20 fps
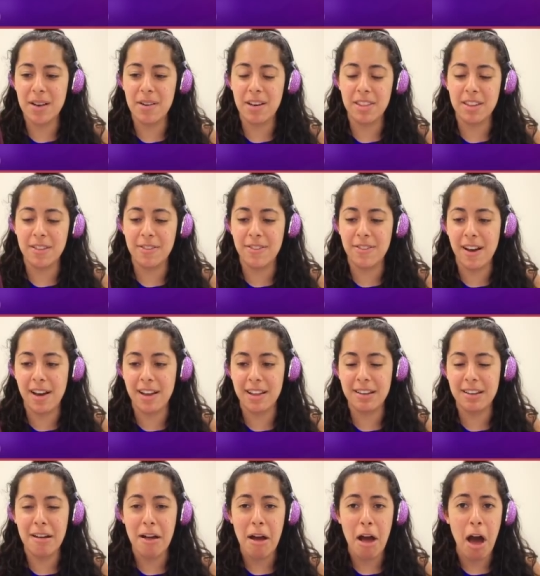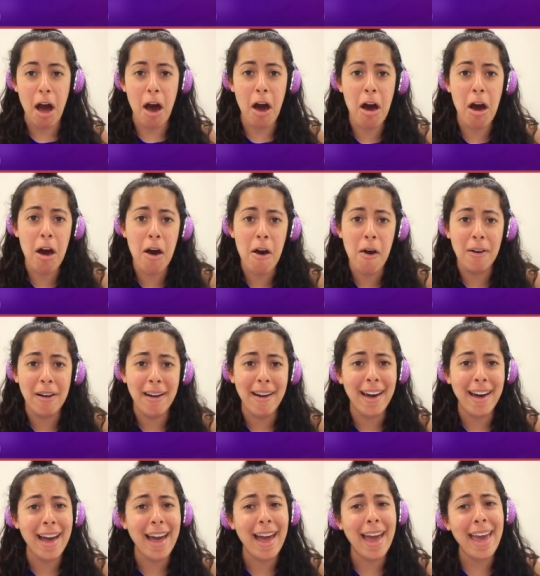out on the fun.
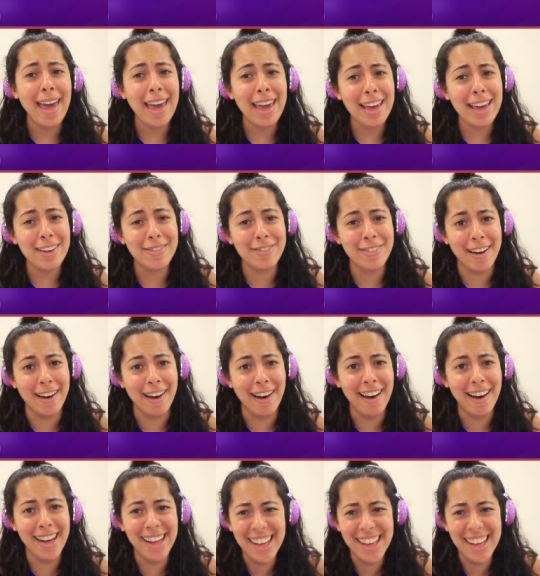Ava!